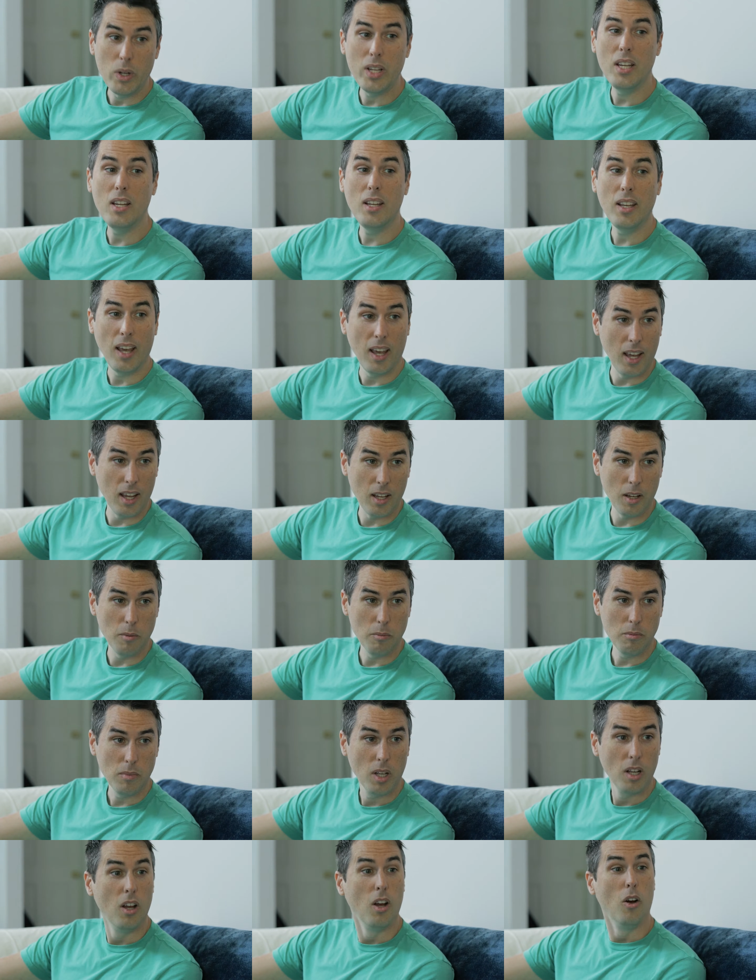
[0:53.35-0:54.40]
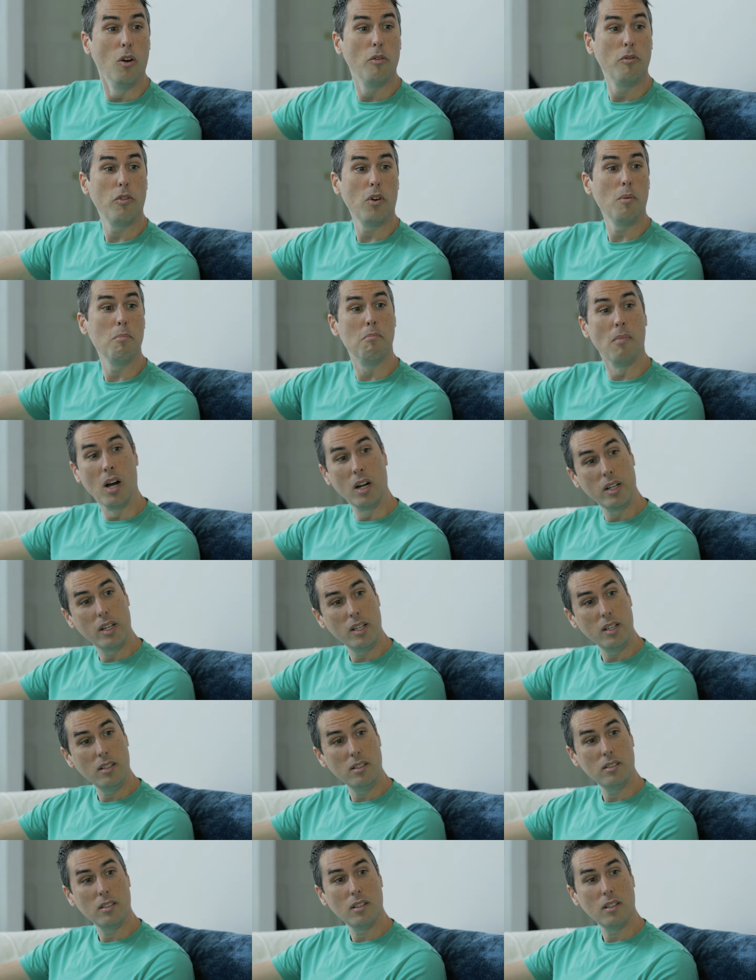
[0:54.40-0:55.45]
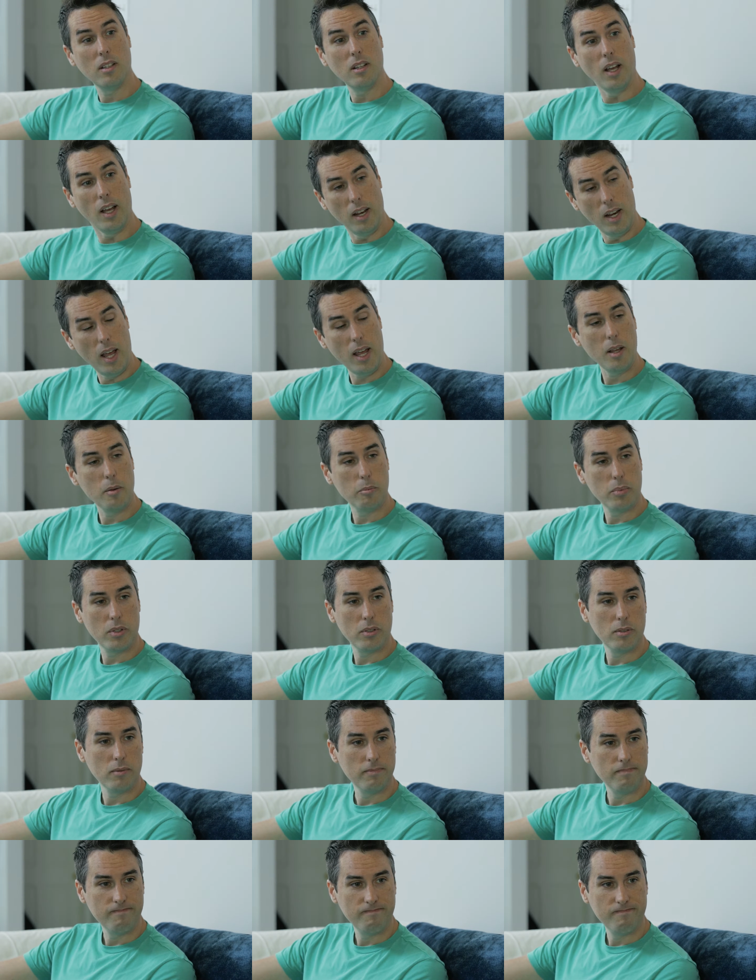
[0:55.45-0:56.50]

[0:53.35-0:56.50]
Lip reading: We came from monkeys and apes.